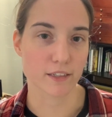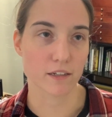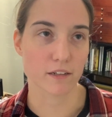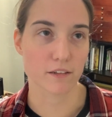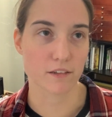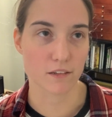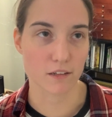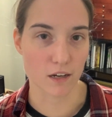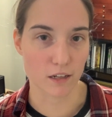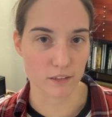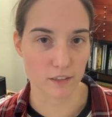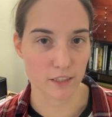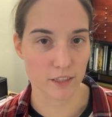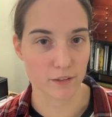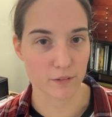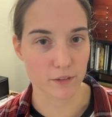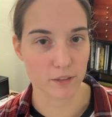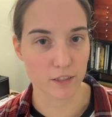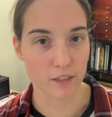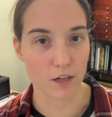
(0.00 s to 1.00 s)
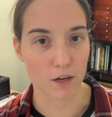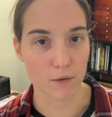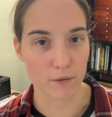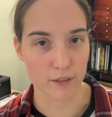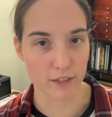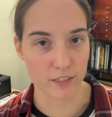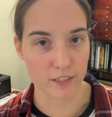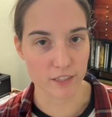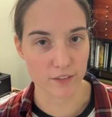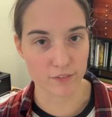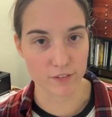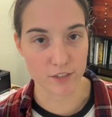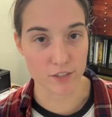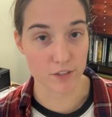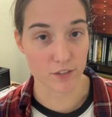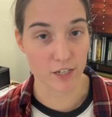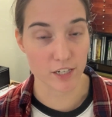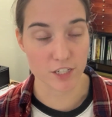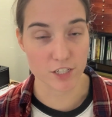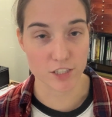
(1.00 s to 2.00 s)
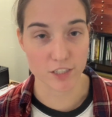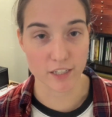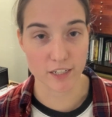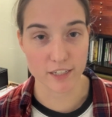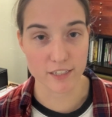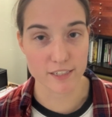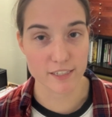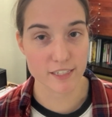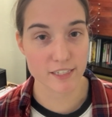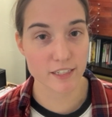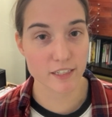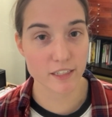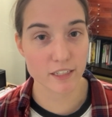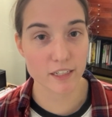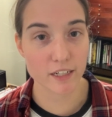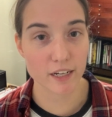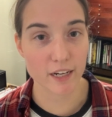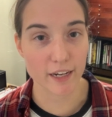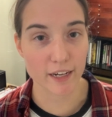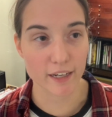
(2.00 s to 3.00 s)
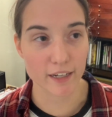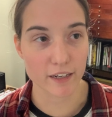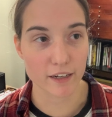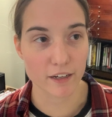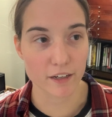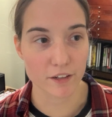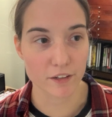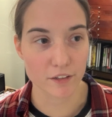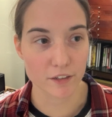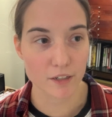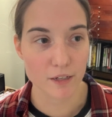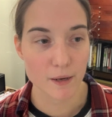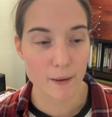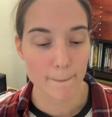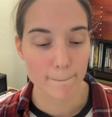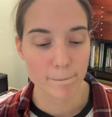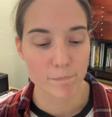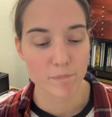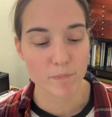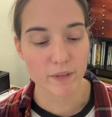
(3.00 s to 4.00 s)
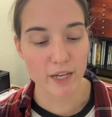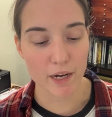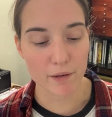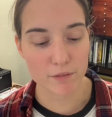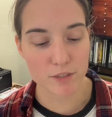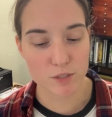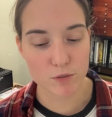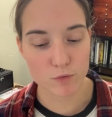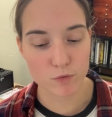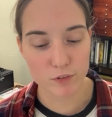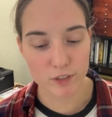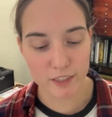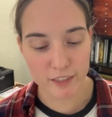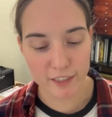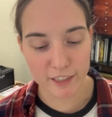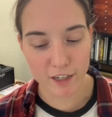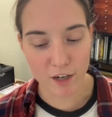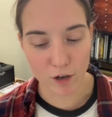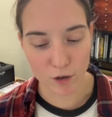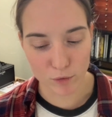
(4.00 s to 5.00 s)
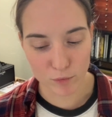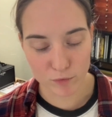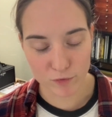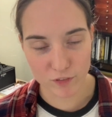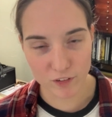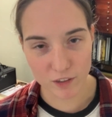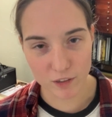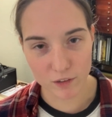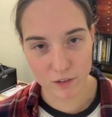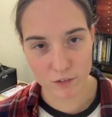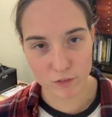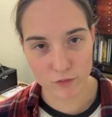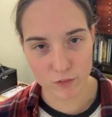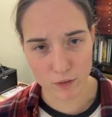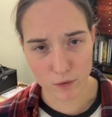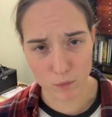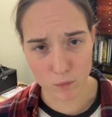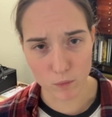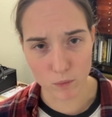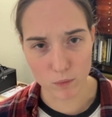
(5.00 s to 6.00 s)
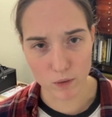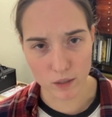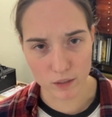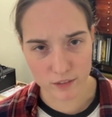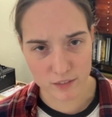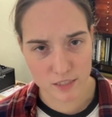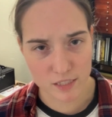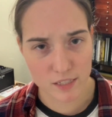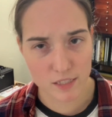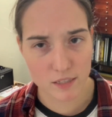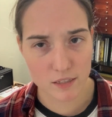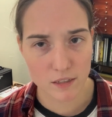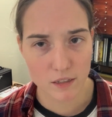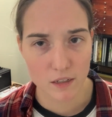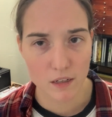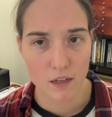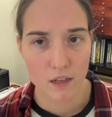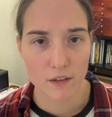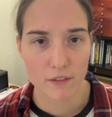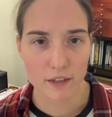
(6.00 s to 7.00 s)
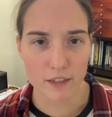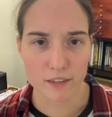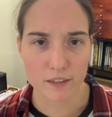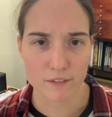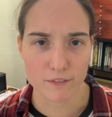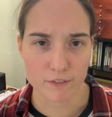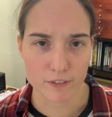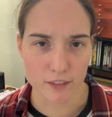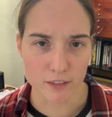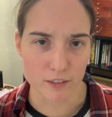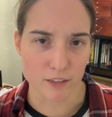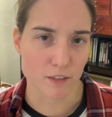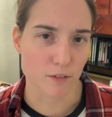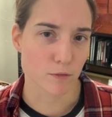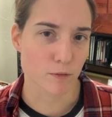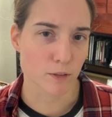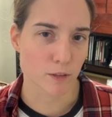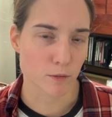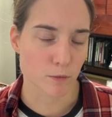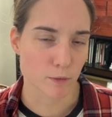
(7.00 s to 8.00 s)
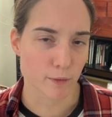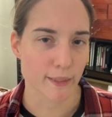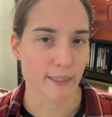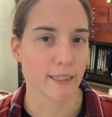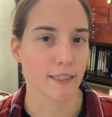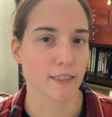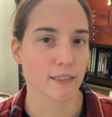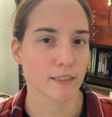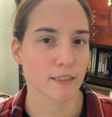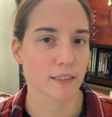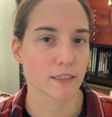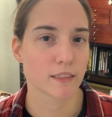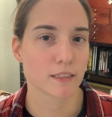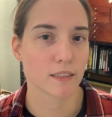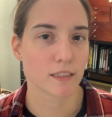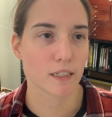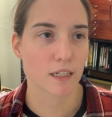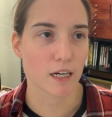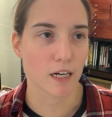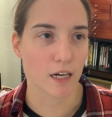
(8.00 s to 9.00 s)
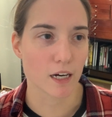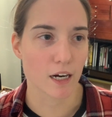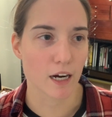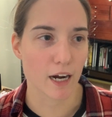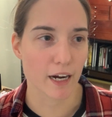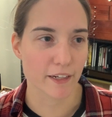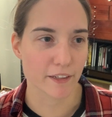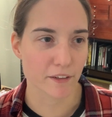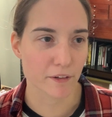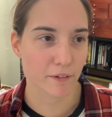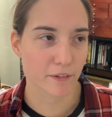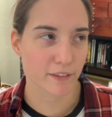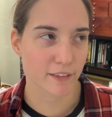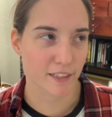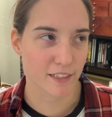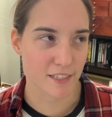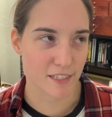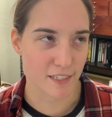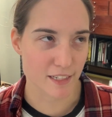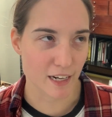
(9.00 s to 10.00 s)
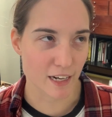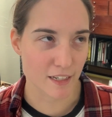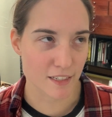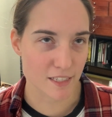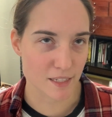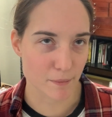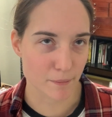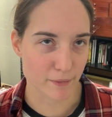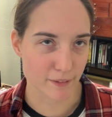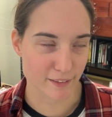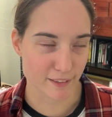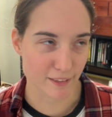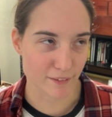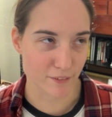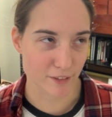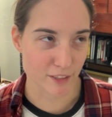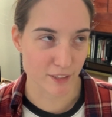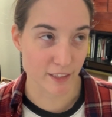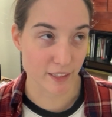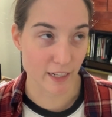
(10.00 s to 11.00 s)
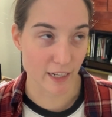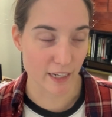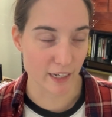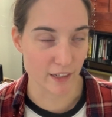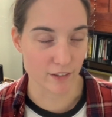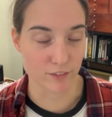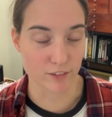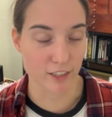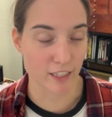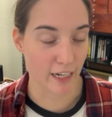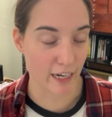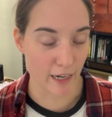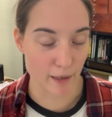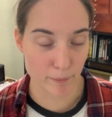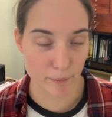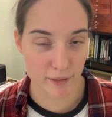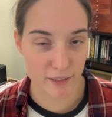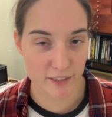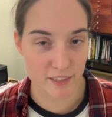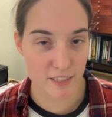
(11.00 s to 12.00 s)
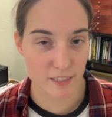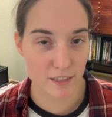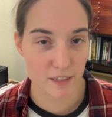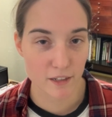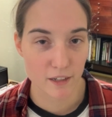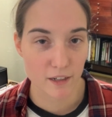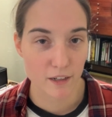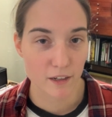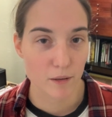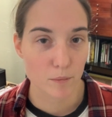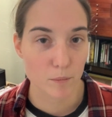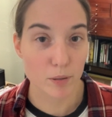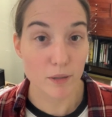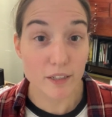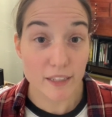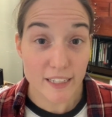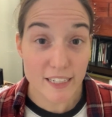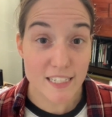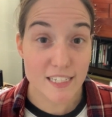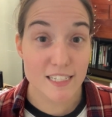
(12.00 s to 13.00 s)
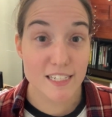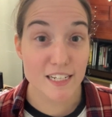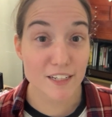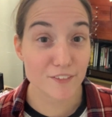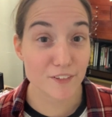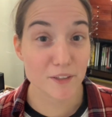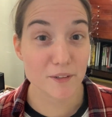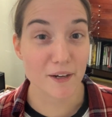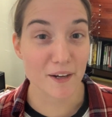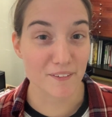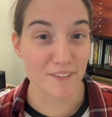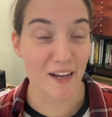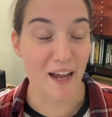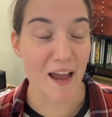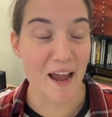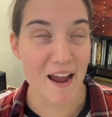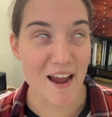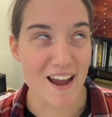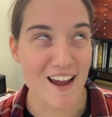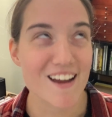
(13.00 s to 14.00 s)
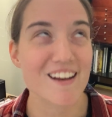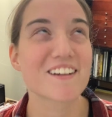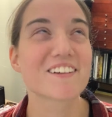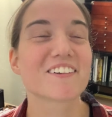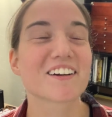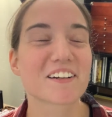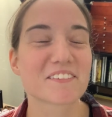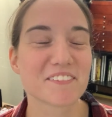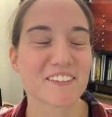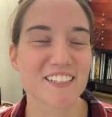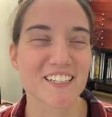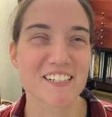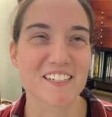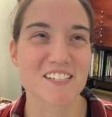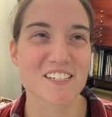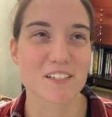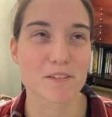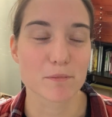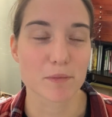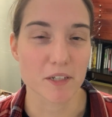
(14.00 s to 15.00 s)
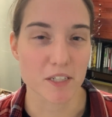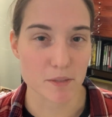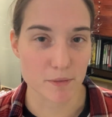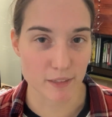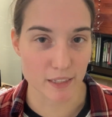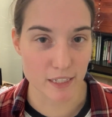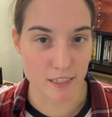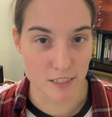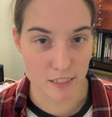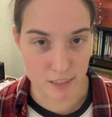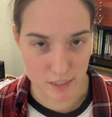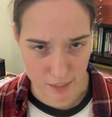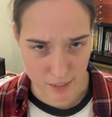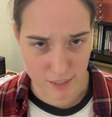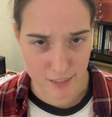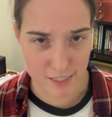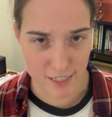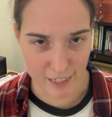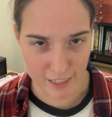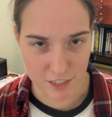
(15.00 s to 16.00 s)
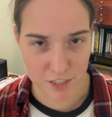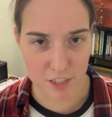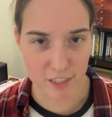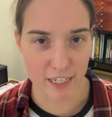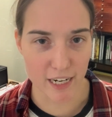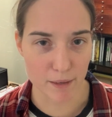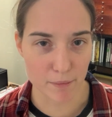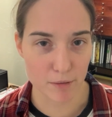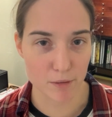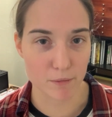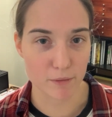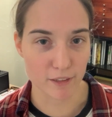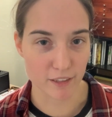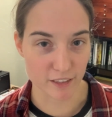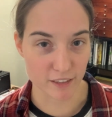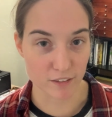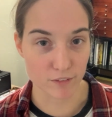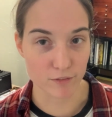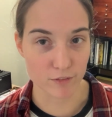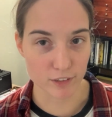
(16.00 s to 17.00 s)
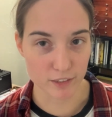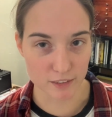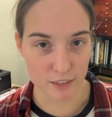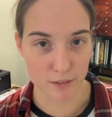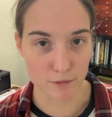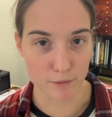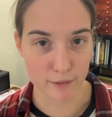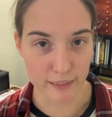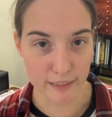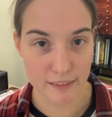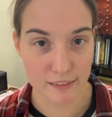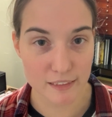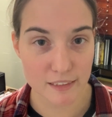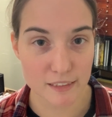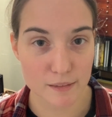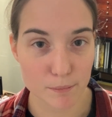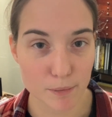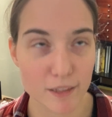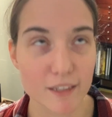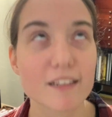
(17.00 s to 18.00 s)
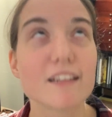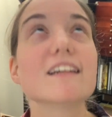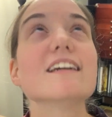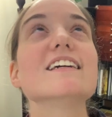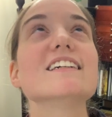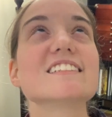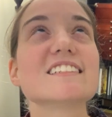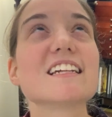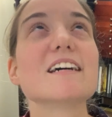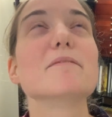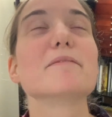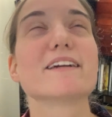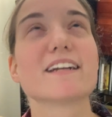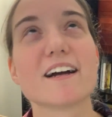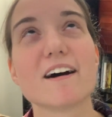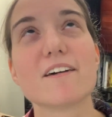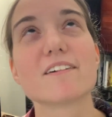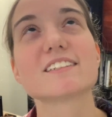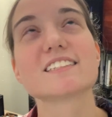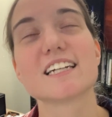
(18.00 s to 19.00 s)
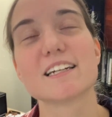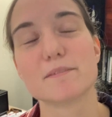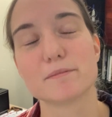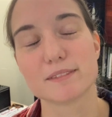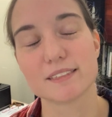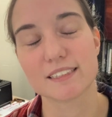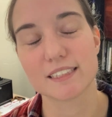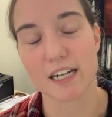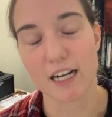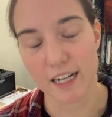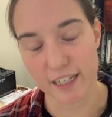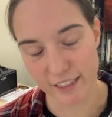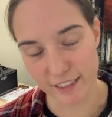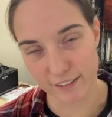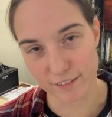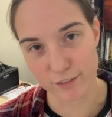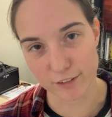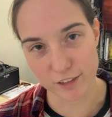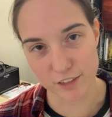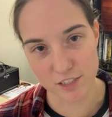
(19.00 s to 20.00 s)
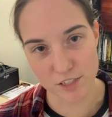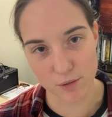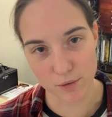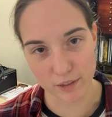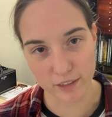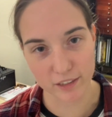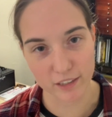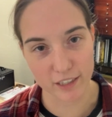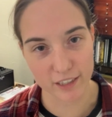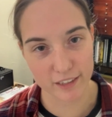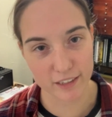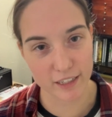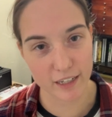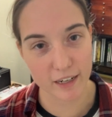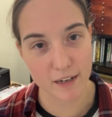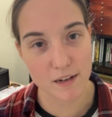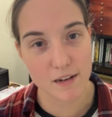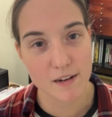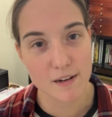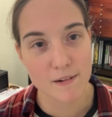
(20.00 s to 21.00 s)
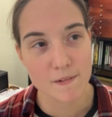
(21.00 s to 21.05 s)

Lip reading: I thought that it would go in a different direction than it did, and I was really hopeful for once that the villain would win. I know that that's not something that really ever happens. Please, if you have any recommendations of books where that does actually happen, where like the villain wins, please let me know, because I'm dying for a story like that.